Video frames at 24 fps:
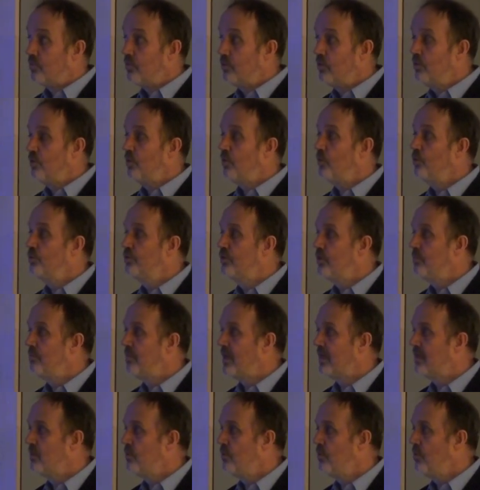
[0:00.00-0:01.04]
roll your own
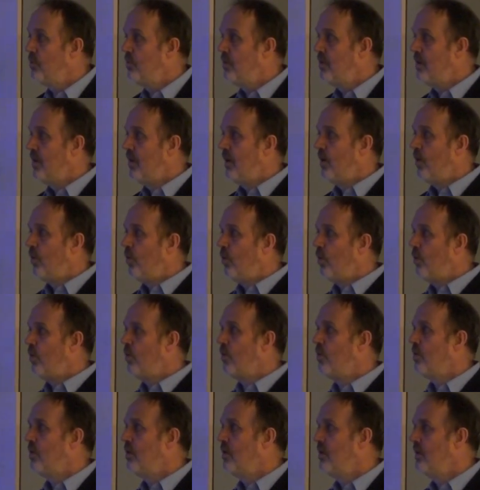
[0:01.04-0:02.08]
tobacco
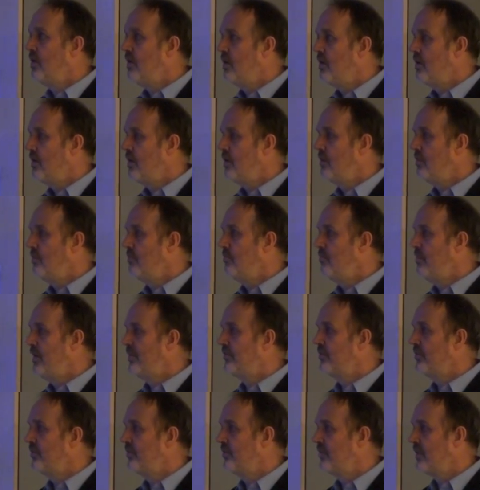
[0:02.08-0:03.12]
or
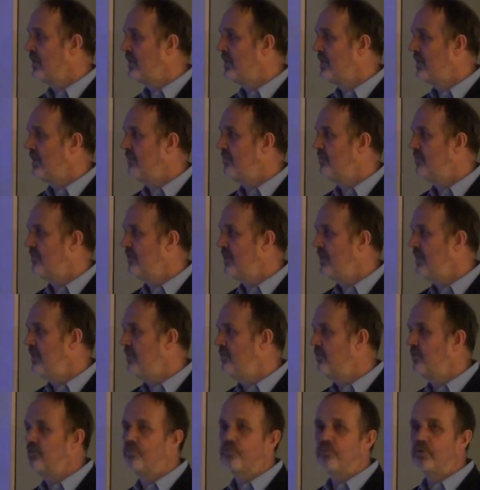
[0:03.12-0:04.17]
measures against
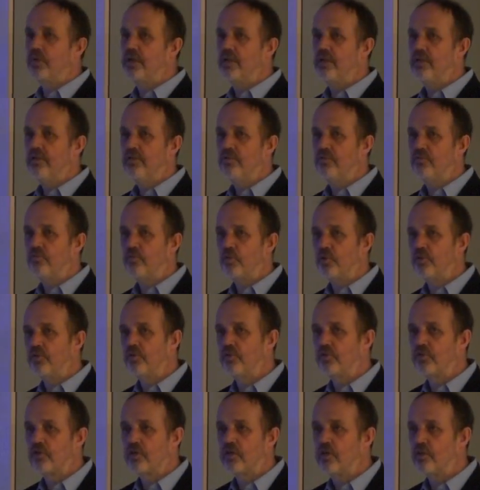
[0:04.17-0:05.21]
illicit trade, for
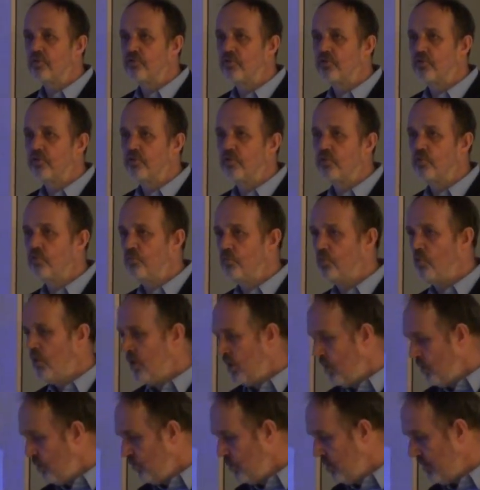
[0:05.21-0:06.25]
instance, the countries who,
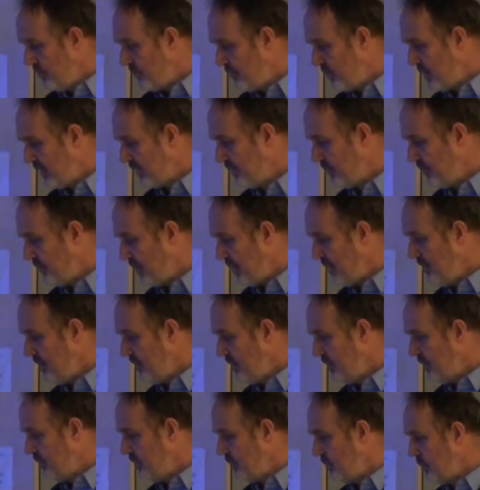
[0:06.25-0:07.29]
who have ratified
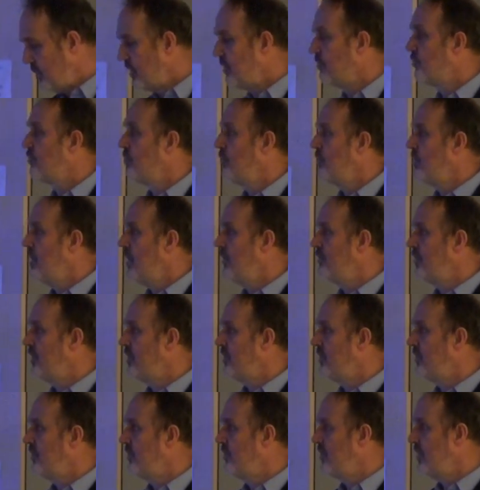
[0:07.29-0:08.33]
the WHO
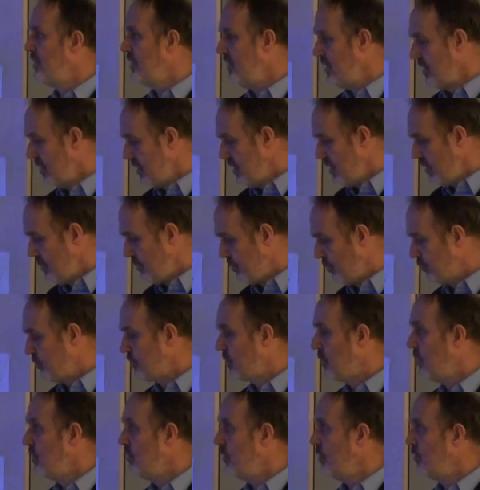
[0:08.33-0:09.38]
FCTC
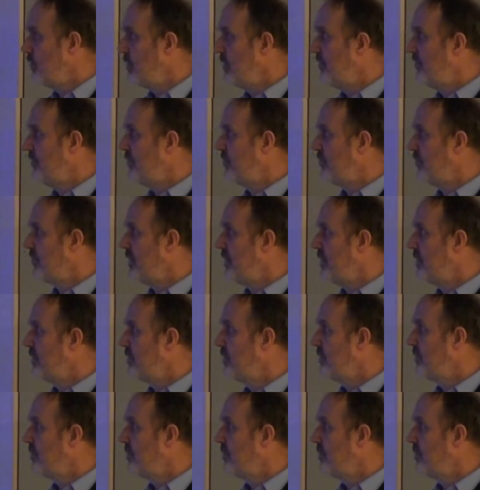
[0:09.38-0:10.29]
protocol of this trade.